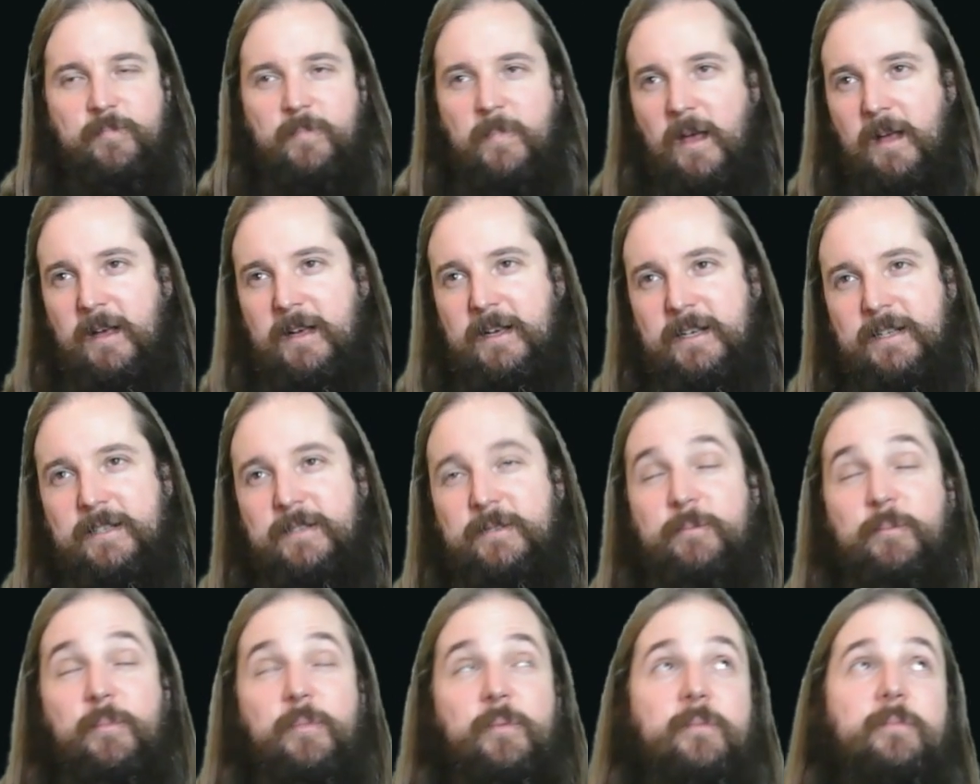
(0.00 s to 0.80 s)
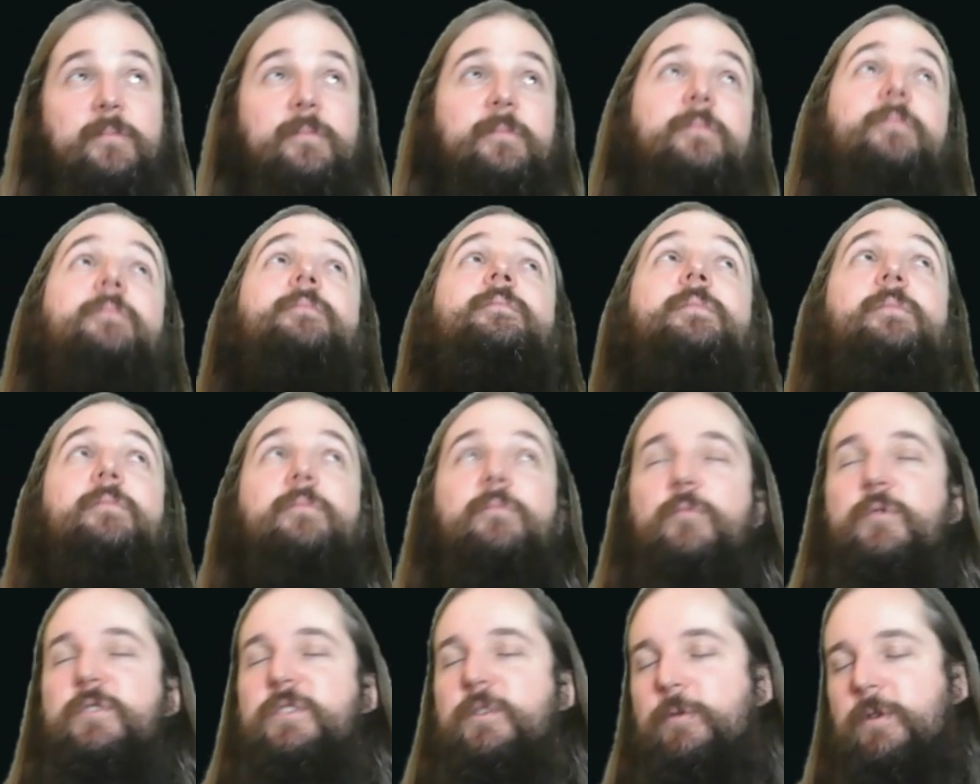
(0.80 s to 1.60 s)
So
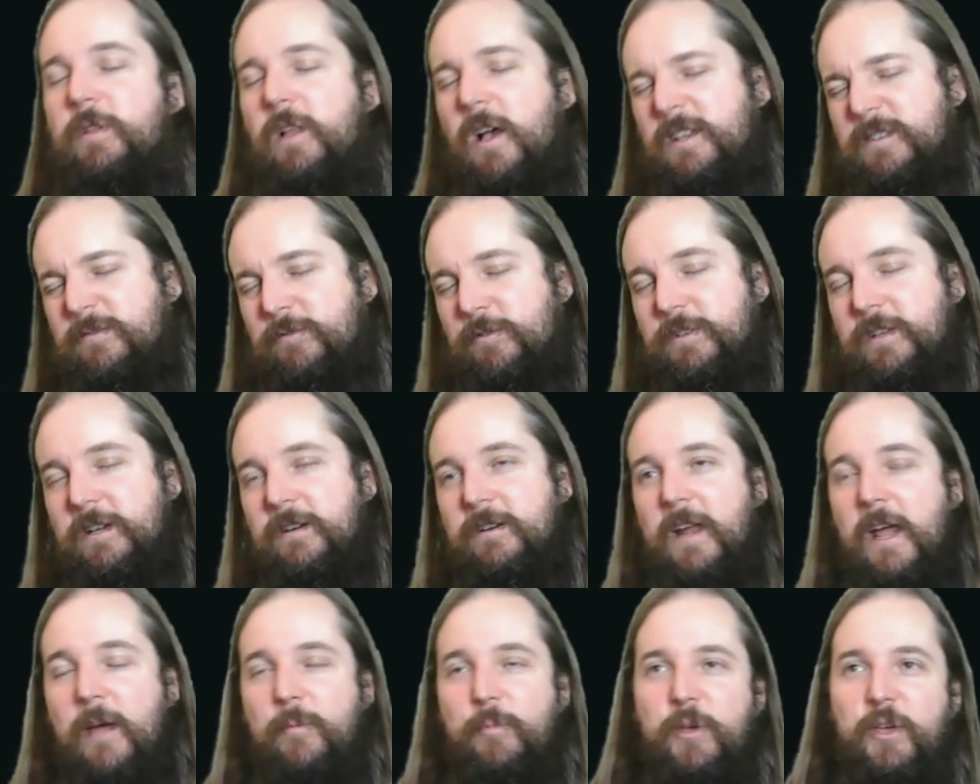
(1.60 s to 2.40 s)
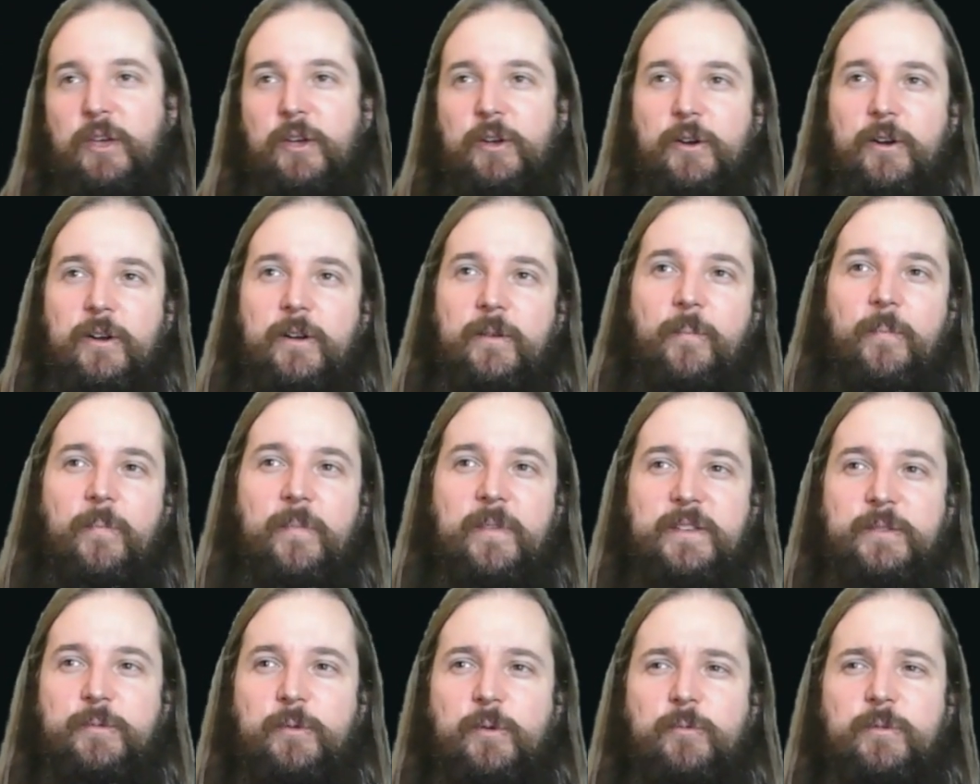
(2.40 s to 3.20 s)
we lost Voldaire and Epicure.
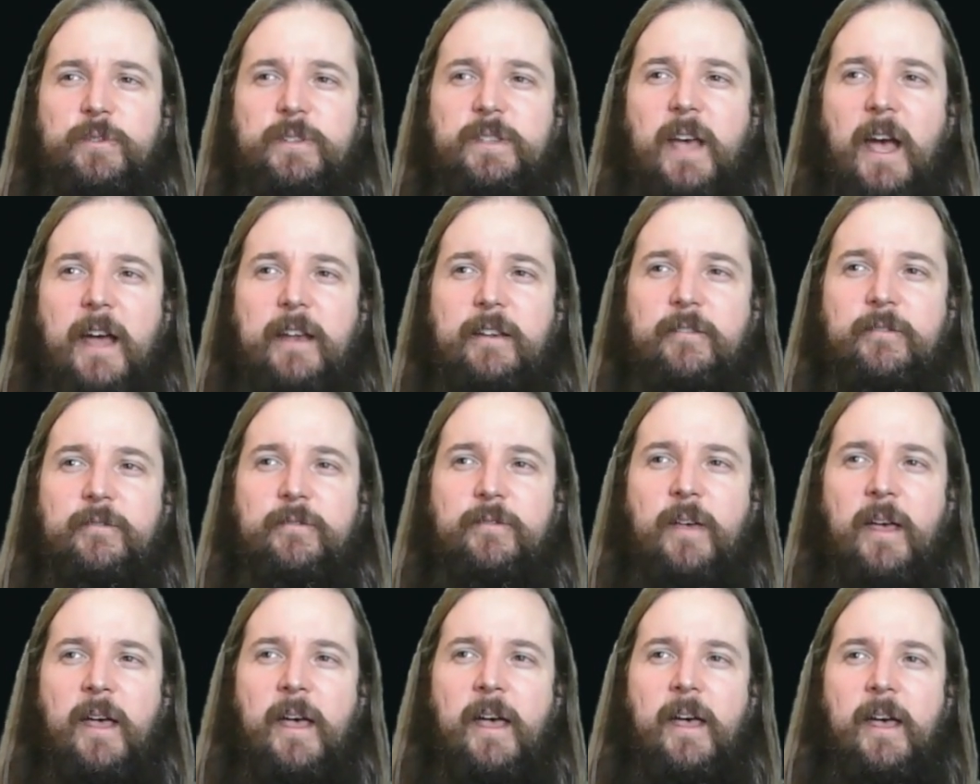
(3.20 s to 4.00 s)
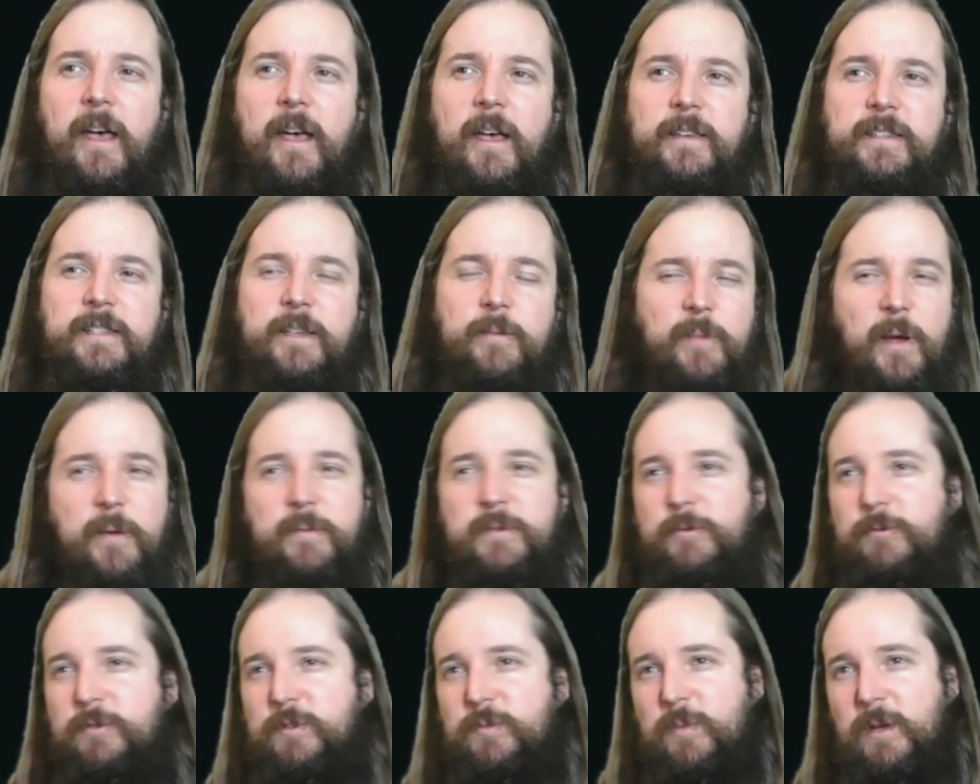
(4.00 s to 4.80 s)
This one was kind of
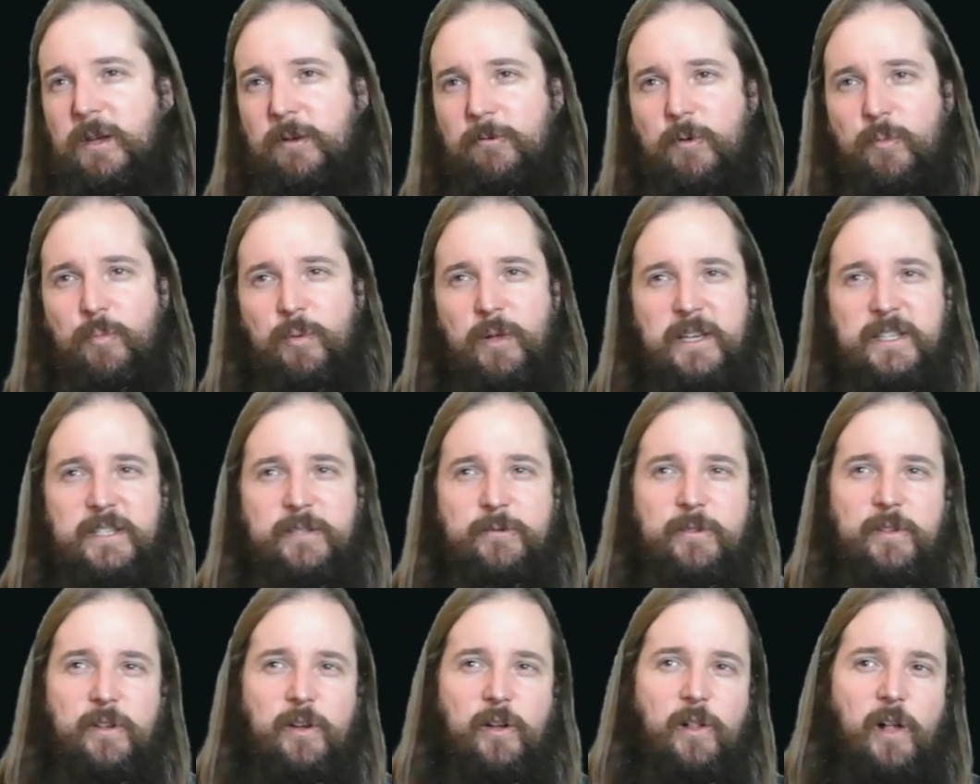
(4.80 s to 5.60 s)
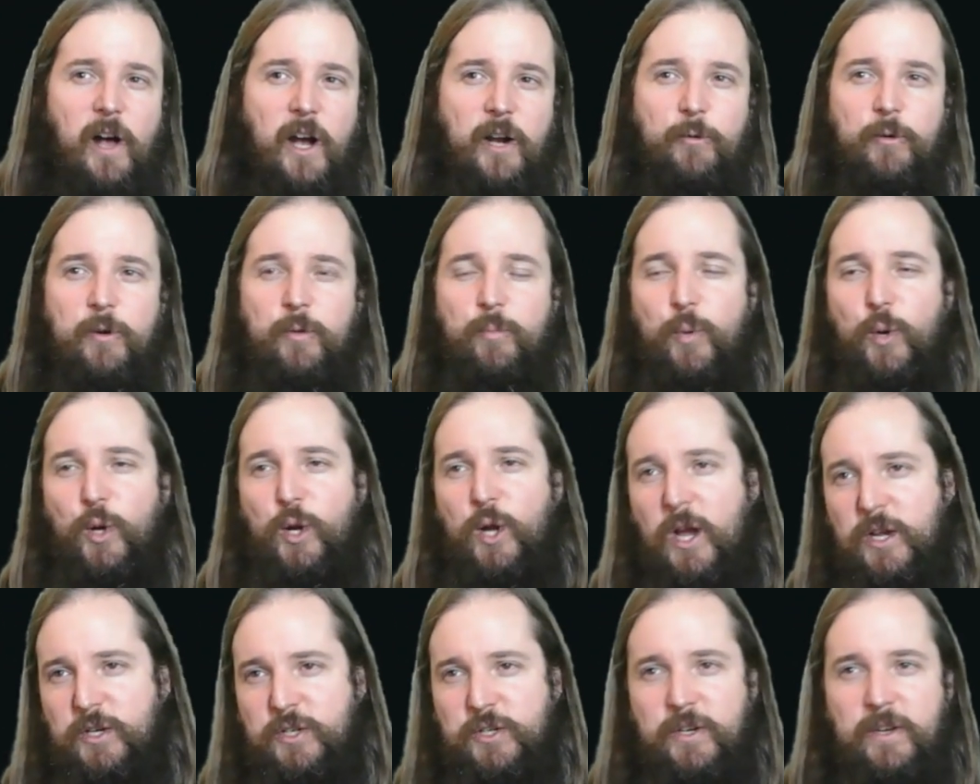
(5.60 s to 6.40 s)
Sometimes it was being replaced with the Clockwork
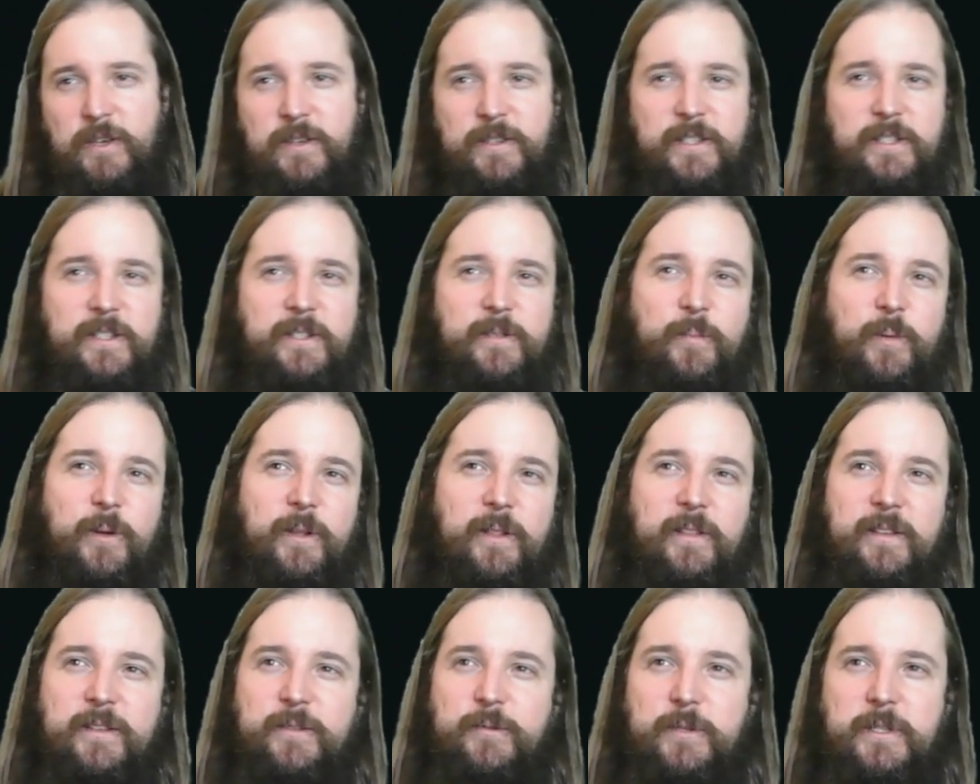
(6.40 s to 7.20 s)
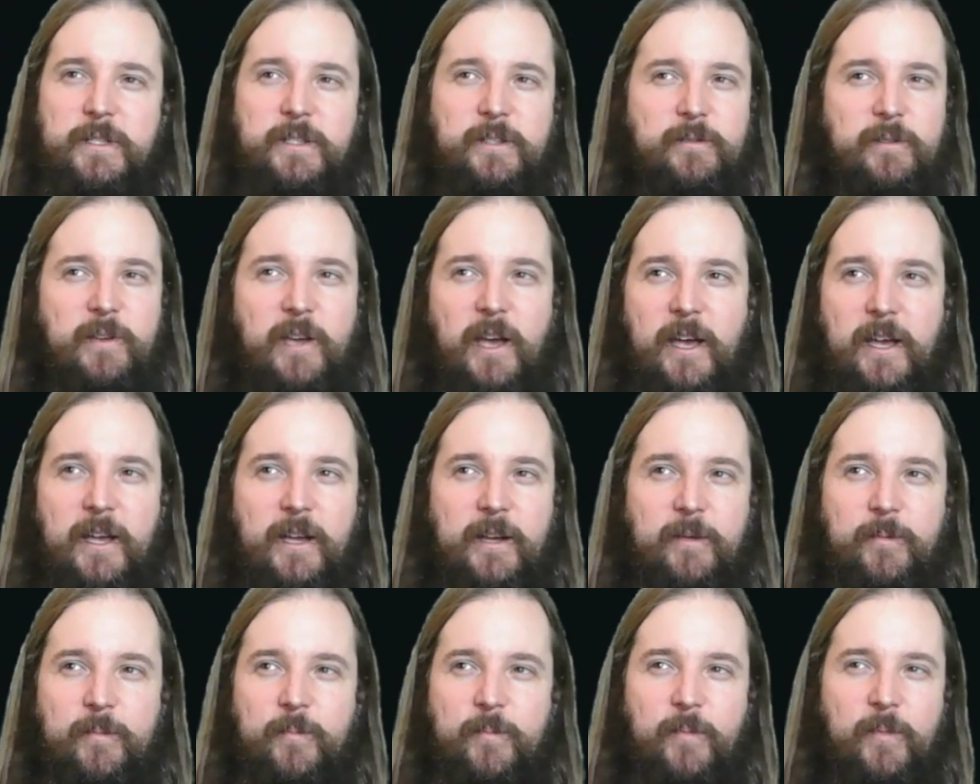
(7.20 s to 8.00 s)
Percussionist, but this was
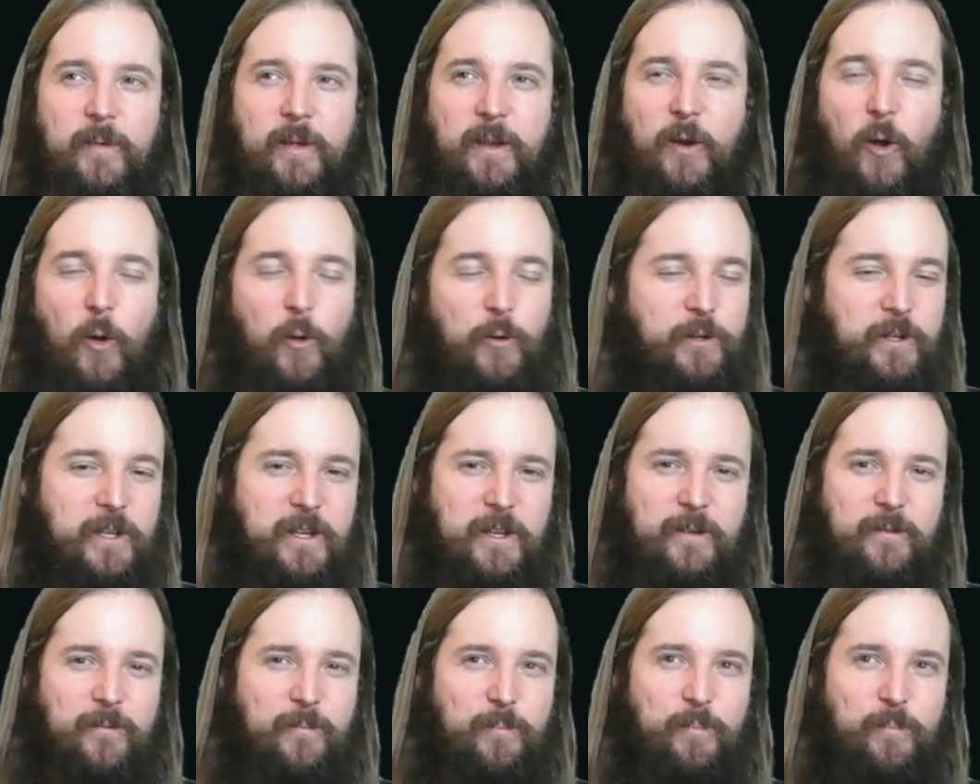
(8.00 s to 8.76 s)
an oldie